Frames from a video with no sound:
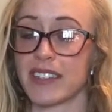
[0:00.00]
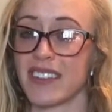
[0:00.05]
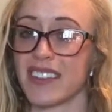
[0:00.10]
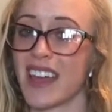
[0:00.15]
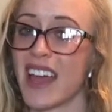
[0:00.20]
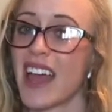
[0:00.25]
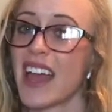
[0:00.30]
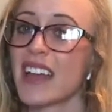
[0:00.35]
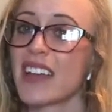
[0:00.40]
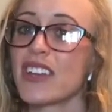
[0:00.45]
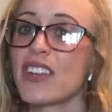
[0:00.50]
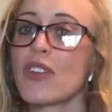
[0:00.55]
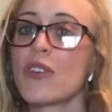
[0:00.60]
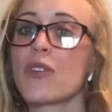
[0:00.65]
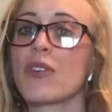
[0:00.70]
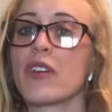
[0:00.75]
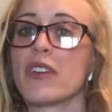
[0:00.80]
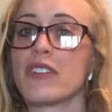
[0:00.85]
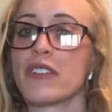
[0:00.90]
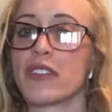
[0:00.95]
and then you
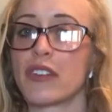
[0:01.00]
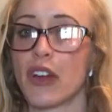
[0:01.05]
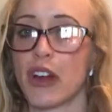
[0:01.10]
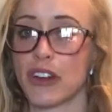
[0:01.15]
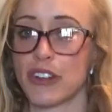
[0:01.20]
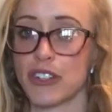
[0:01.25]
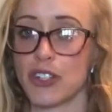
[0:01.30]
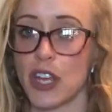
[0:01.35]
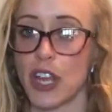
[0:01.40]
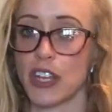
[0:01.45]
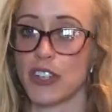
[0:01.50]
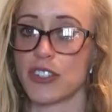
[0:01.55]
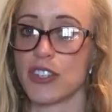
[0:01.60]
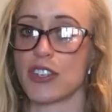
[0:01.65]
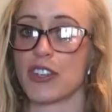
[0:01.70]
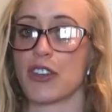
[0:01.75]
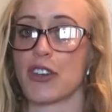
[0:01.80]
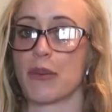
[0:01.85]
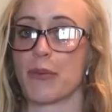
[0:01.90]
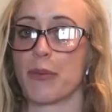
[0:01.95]
can start
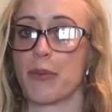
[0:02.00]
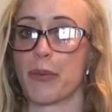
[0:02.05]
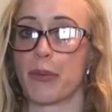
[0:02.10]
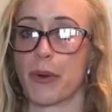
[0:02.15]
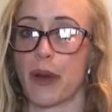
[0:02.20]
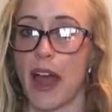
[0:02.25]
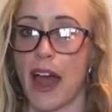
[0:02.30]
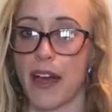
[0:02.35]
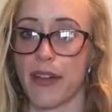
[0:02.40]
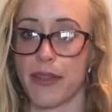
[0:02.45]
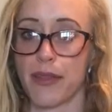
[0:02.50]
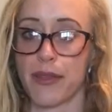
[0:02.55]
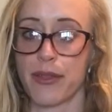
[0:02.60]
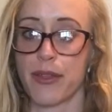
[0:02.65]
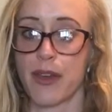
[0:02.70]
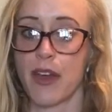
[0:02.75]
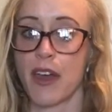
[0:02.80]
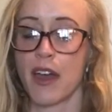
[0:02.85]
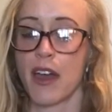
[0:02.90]
changing your breath